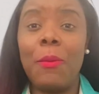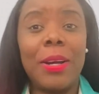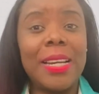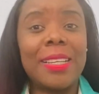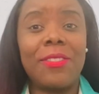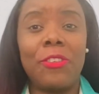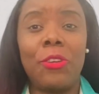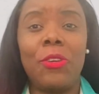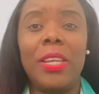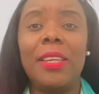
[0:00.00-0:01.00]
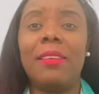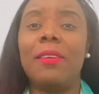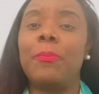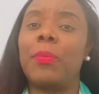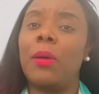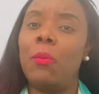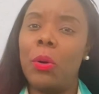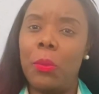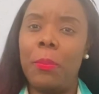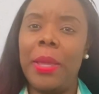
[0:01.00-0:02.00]
next unit
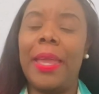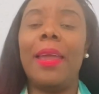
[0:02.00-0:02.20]
will be